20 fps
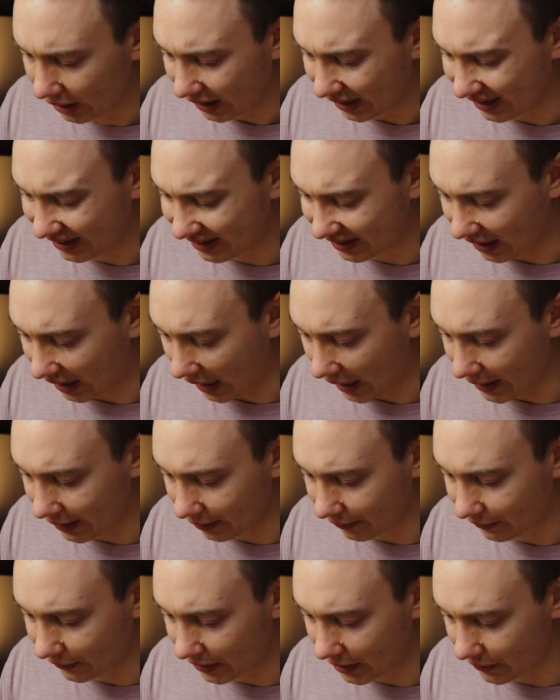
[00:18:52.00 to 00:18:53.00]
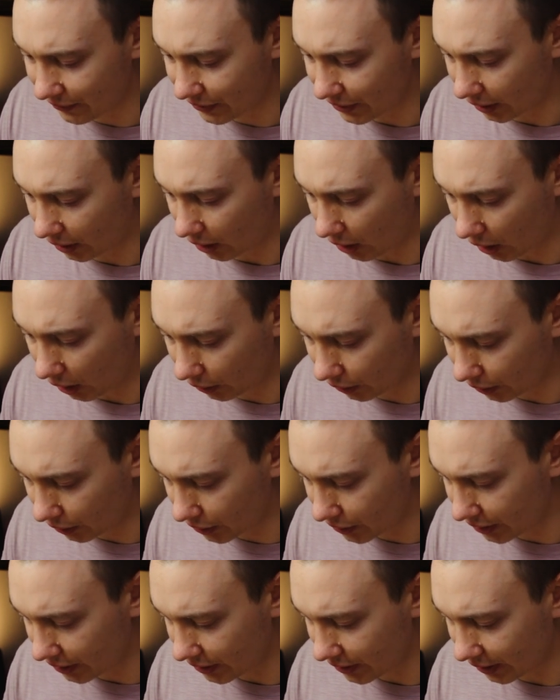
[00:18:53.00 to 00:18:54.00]
it kind of gives the
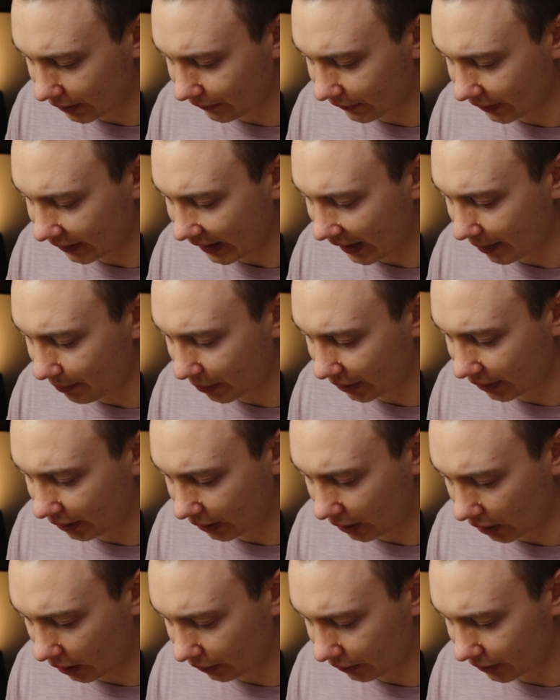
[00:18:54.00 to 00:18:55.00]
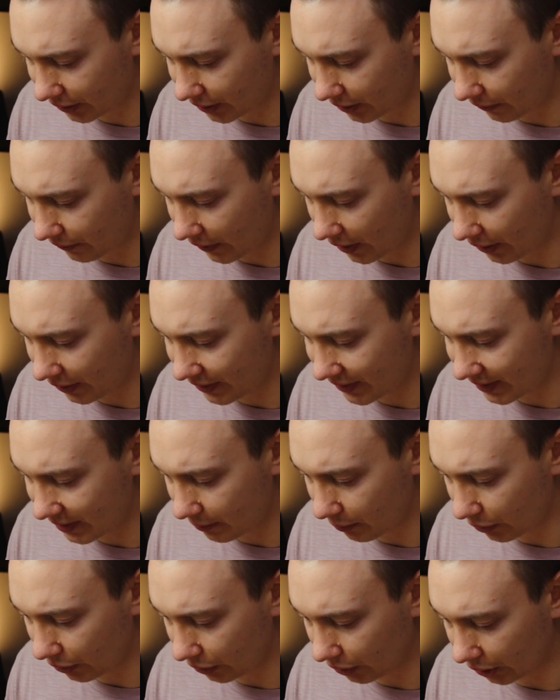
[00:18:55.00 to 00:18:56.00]
colors and stuff like that, but the colors are very
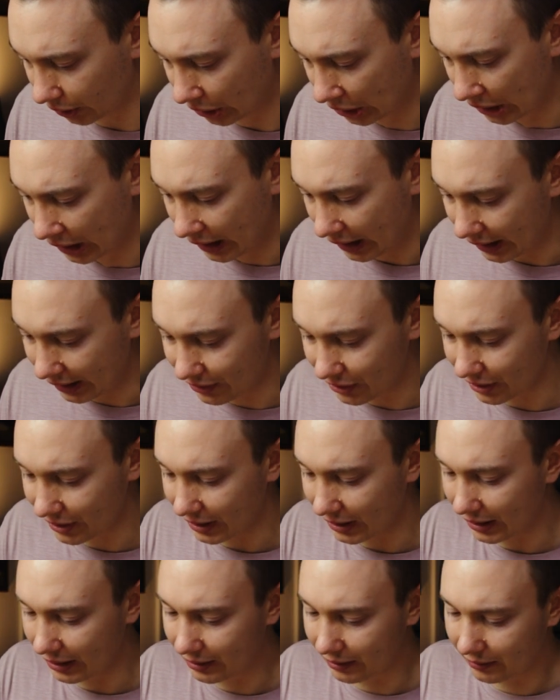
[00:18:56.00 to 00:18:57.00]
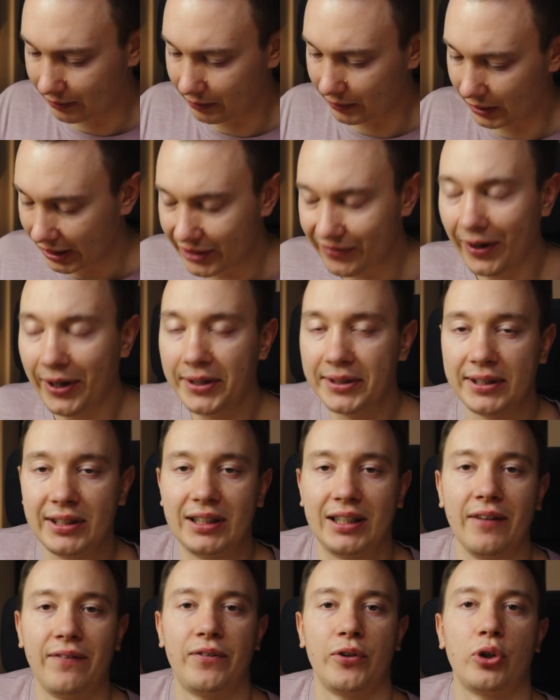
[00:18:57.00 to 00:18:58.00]
similar. It's very
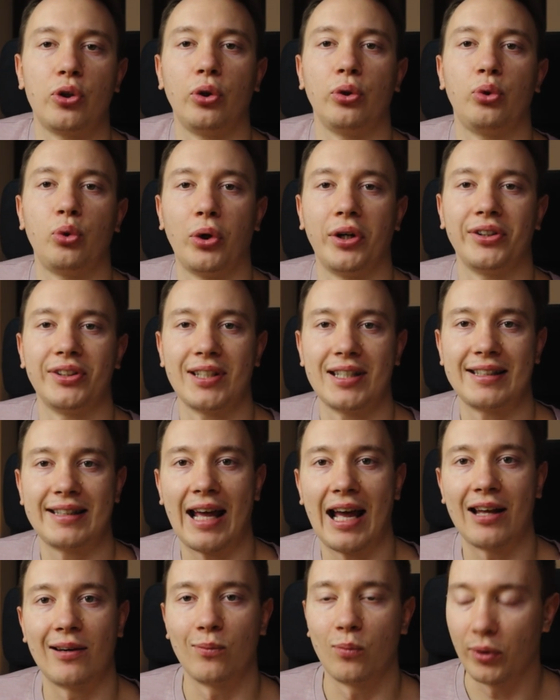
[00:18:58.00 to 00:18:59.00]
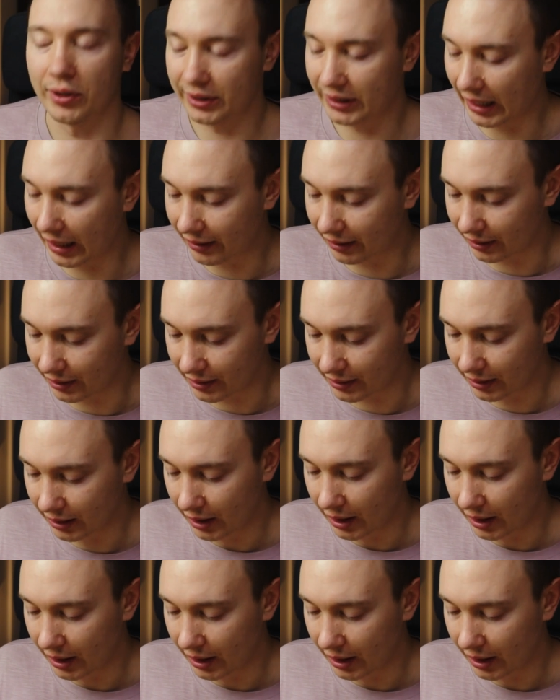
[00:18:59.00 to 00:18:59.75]
difficult to understand what that is.